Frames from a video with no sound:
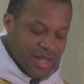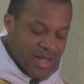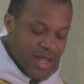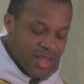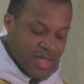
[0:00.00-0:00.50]

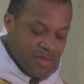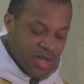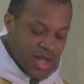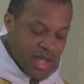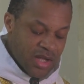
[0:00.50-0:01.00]
Let
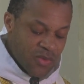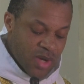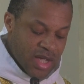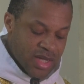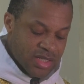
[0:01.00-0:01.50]
them
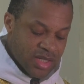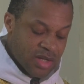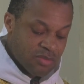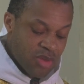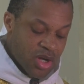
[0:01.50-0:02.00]
likewise
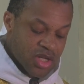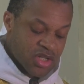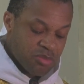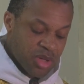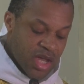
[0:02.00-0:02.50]

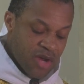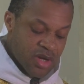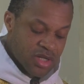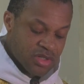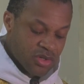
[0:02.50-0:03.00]
admonish
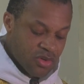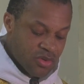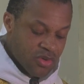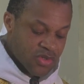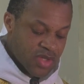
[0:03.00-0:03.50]
parents to
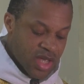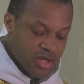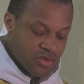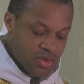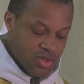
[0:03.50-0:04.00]
cause
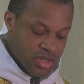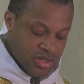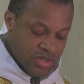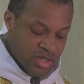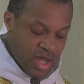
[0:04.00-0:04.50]
their
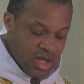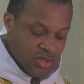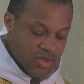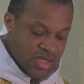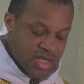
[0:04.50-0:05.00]
daughters
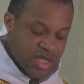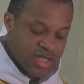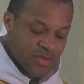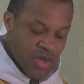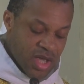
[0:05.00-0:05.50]
to
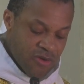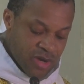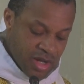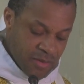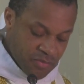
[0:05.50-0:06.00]
cease
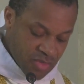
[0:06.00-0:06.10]
wearing